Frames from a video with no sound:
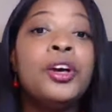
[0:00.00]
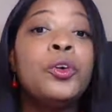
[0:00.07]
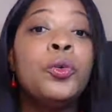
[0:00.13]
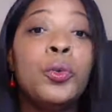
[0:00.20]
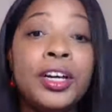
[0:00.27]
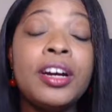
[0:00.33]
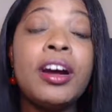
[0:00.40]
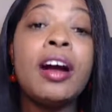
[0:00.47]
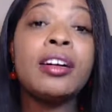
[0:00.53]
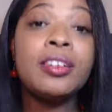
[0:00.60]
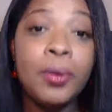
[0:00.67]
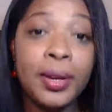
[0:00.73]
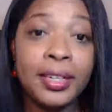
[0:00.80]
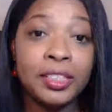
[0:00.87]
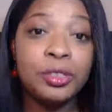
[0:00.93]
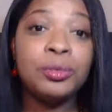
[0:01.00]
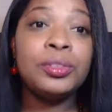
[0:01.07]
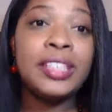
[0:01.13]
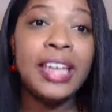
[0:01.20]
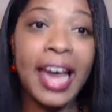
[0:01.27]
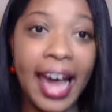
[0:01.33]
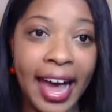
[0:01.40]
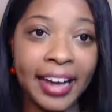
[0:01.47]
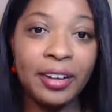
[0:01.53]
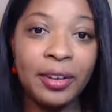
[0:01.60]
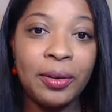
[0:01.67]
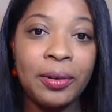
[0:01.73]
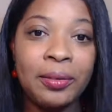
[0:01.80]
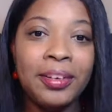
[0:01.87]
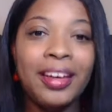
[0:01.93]
We are going to
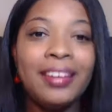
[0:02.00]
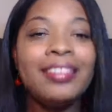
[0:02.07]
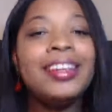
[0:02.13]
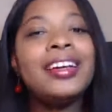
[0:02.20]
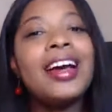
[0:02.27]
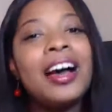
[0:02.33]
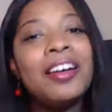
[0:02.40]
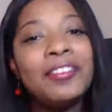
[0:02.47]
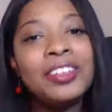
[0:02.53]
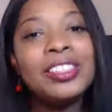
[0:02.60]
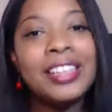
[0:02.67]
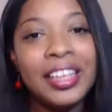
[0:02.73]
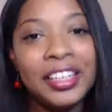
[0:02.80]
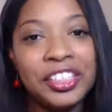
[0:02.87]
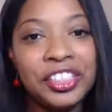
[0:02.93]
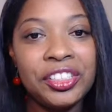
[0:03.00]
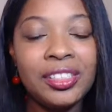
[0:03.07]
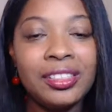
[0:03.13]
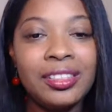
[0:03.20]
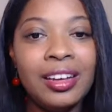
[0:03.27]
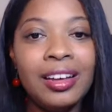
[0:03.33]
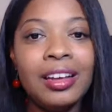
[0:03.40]
tackle the conversation